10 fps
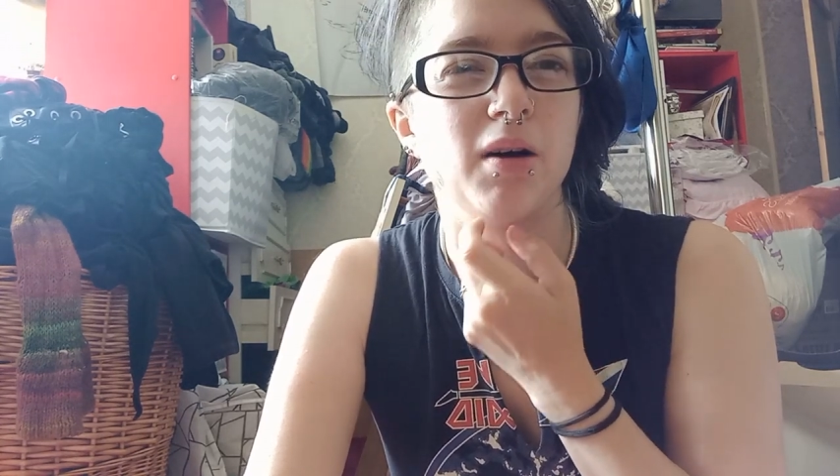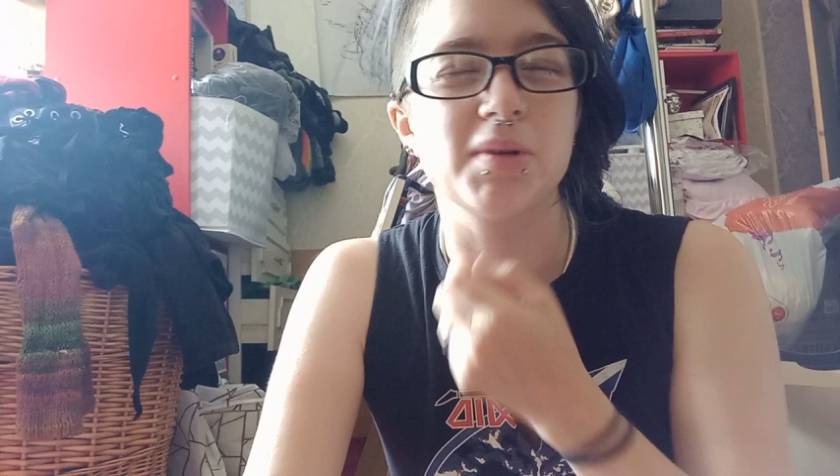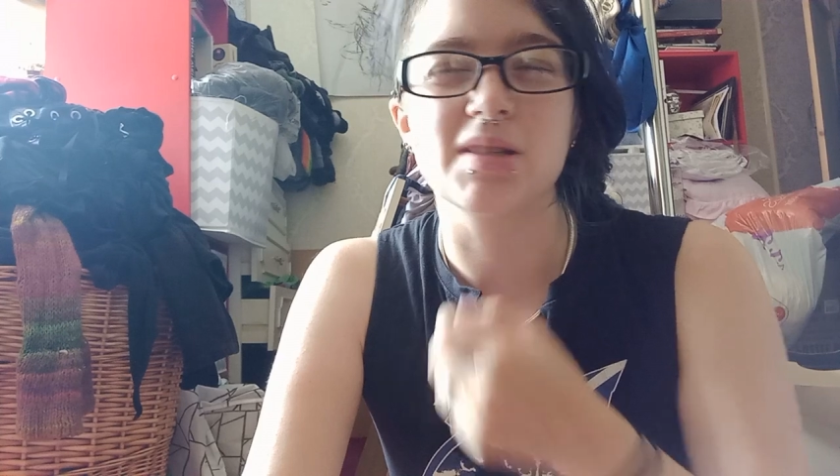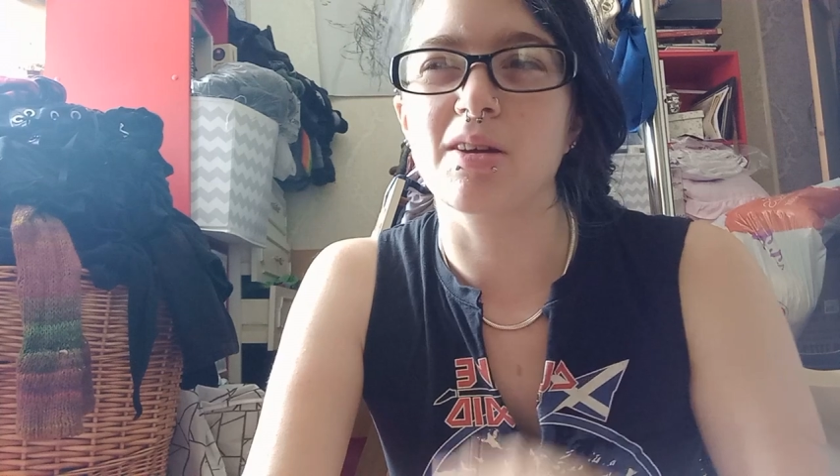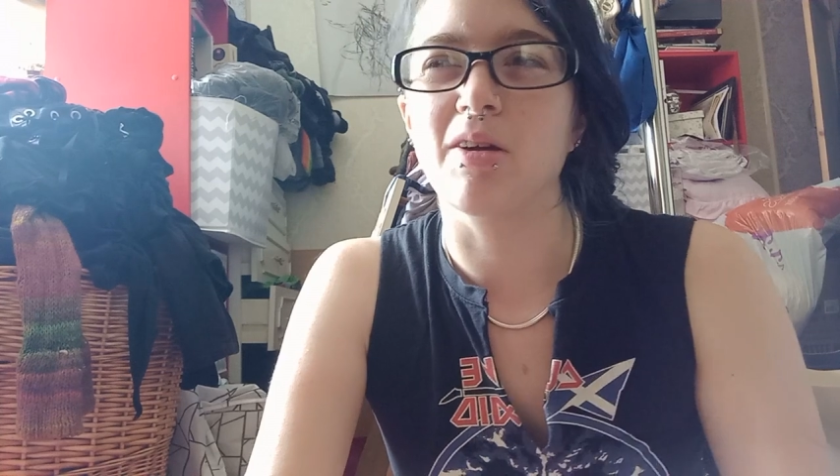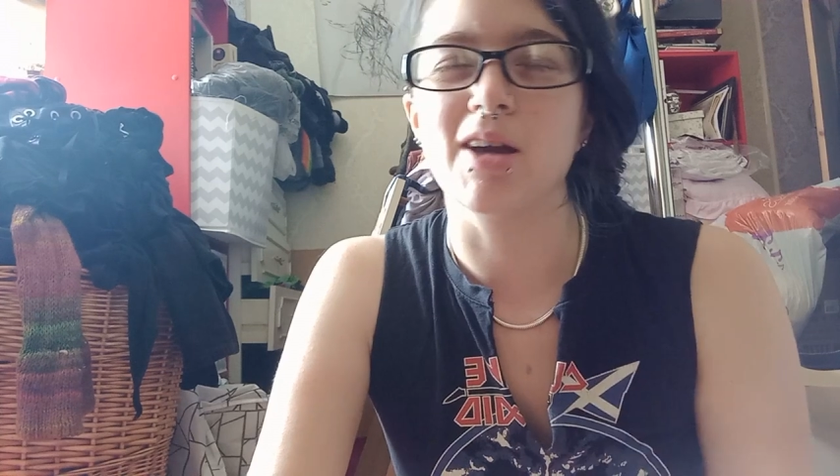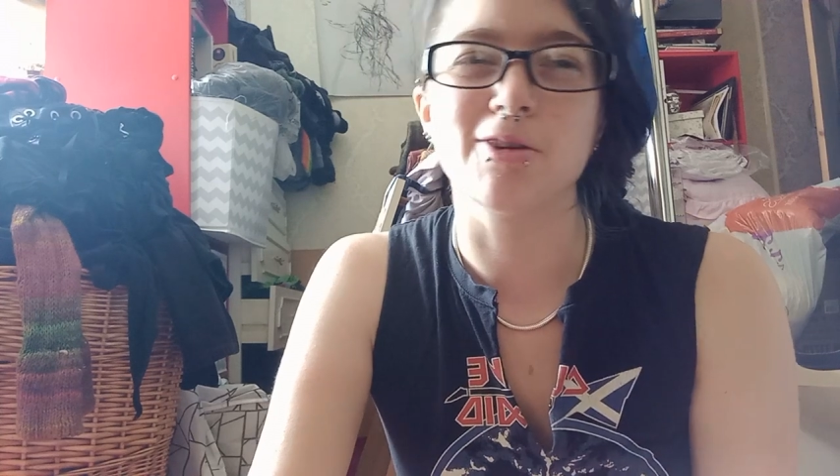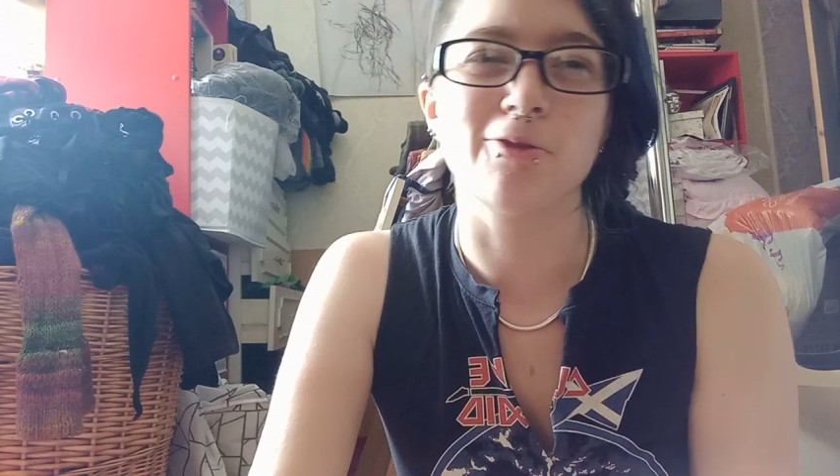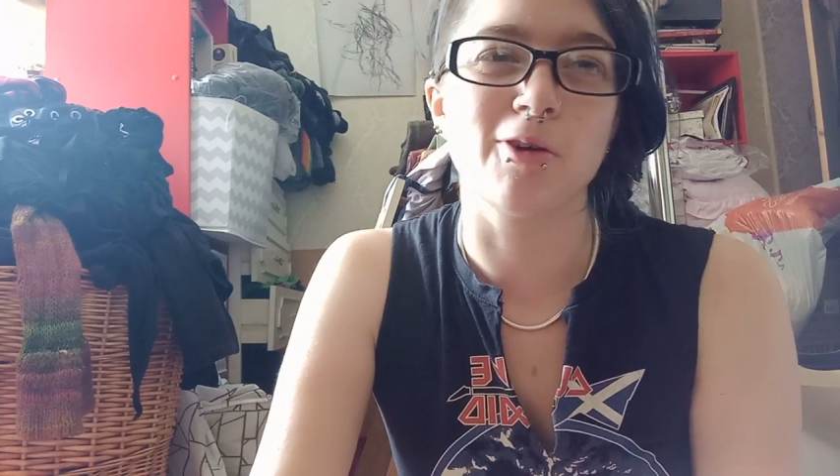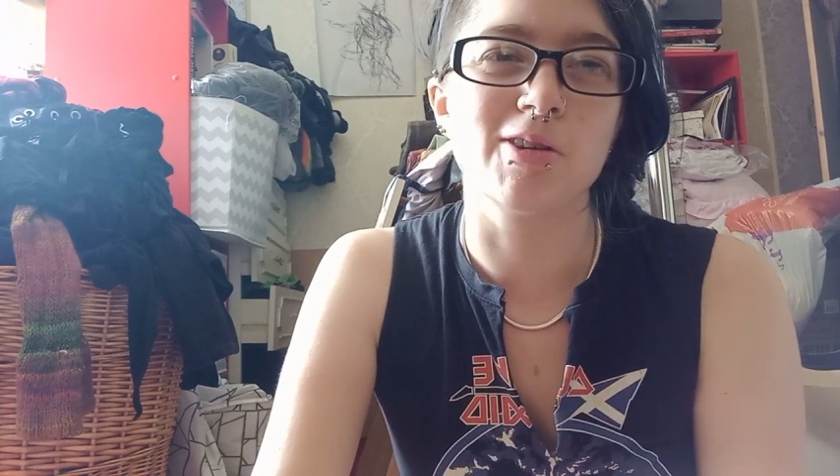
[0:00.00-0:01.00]
oh, it'd be so
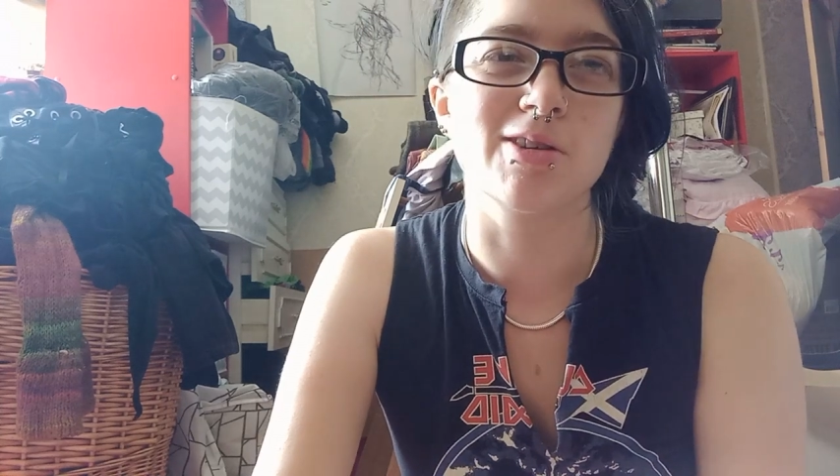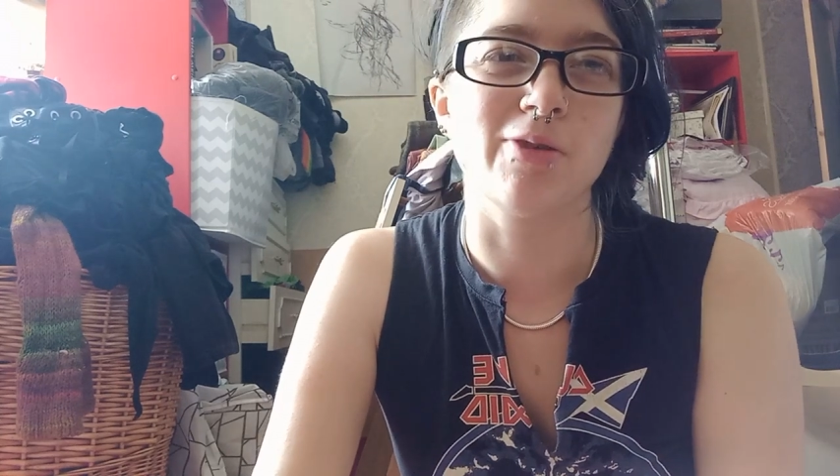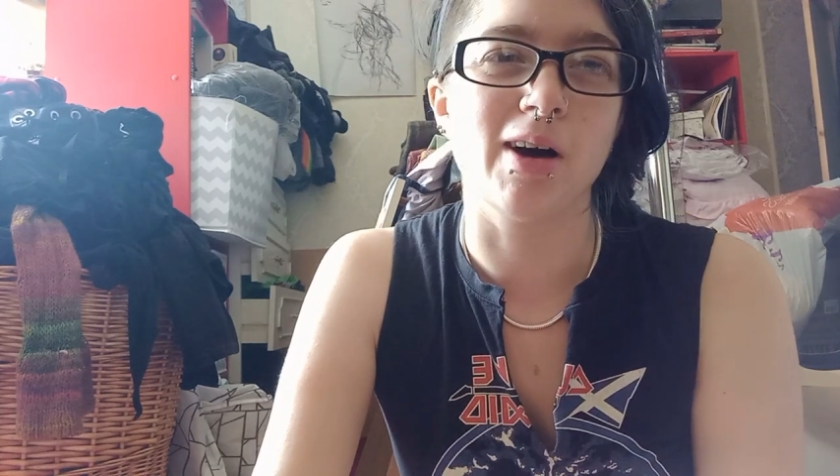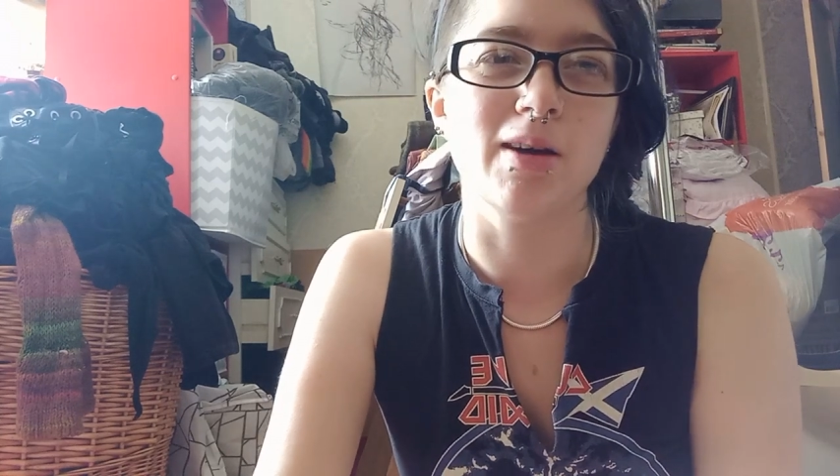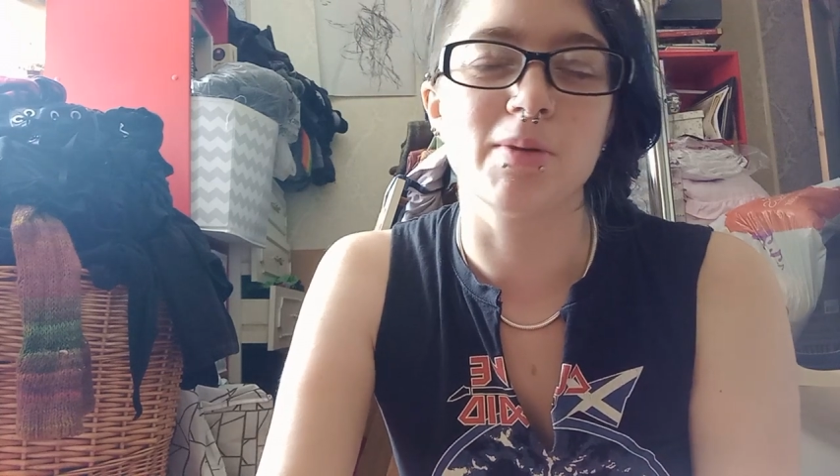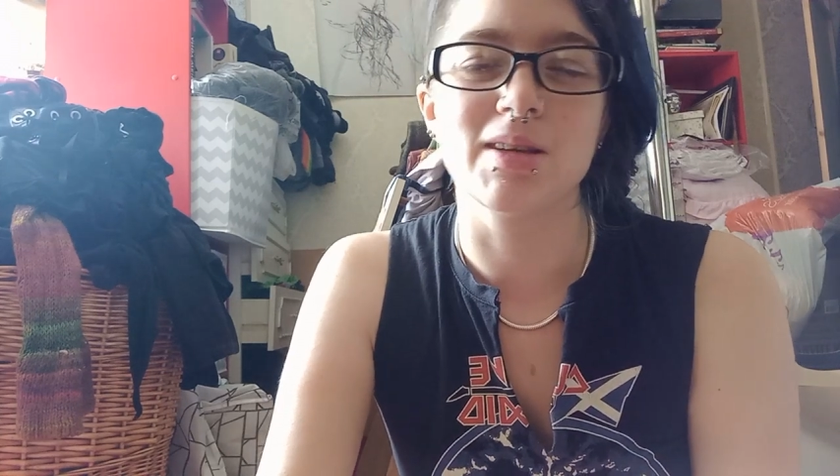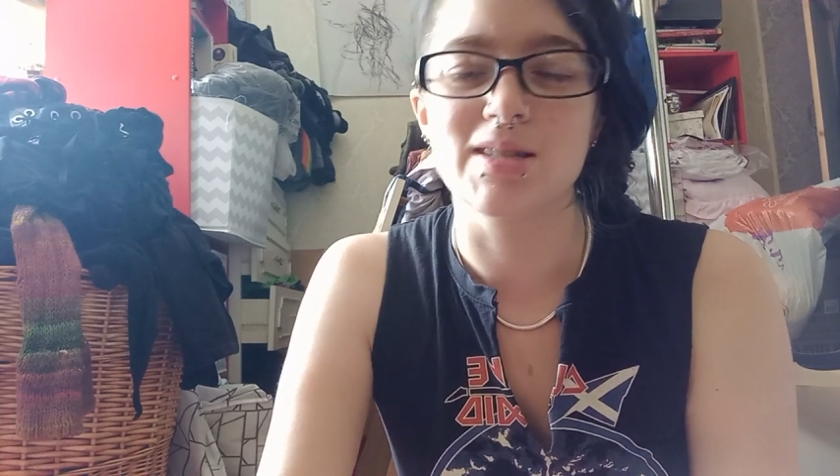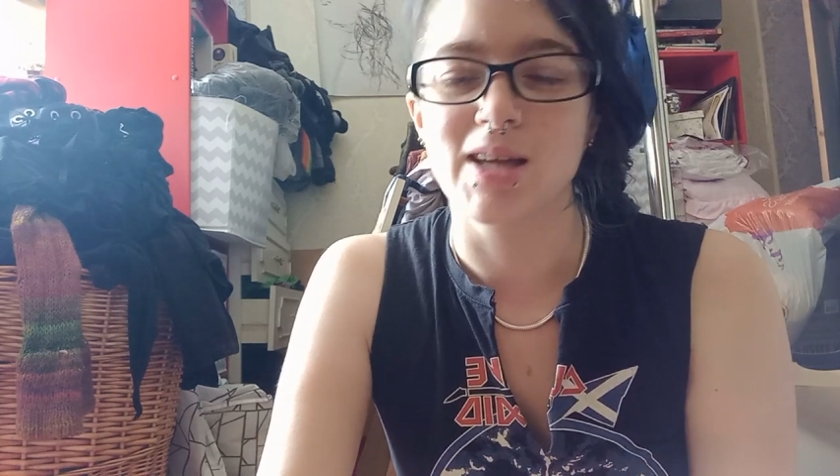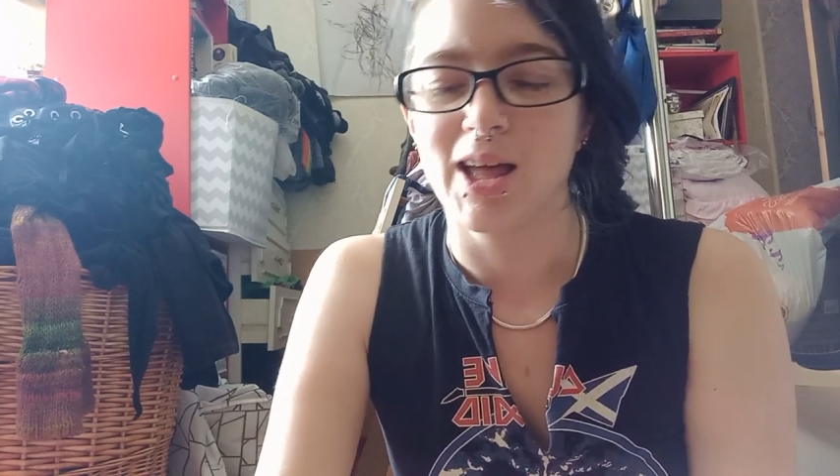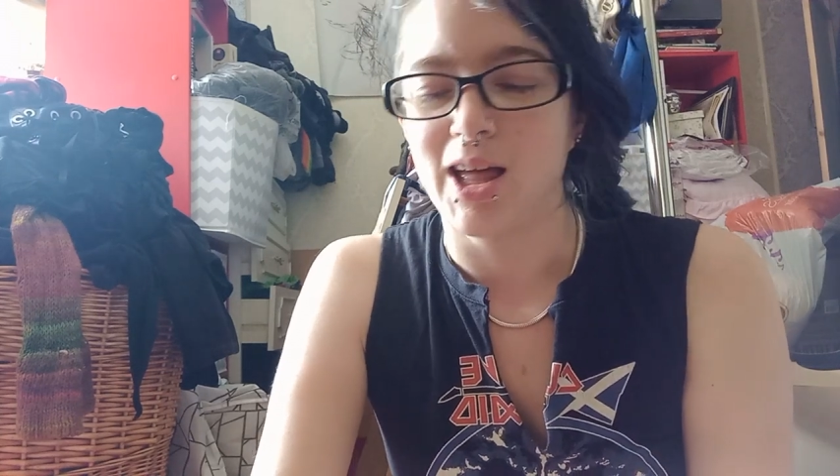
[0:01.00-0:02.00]
great to forage your
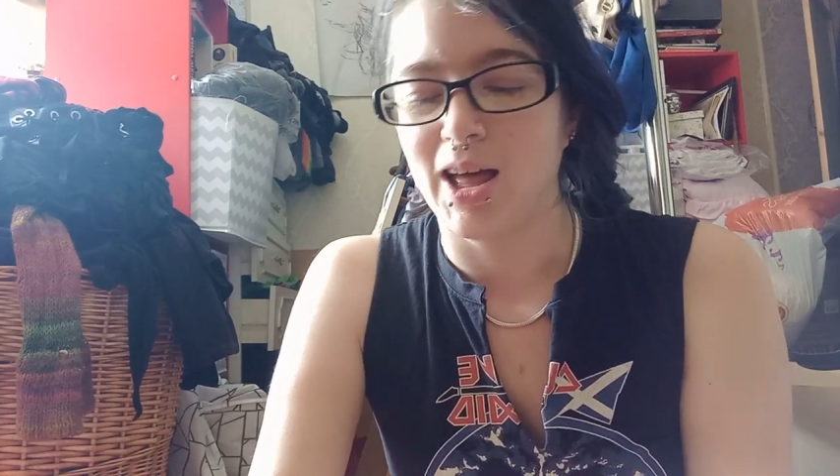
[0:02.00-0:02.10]
fibres.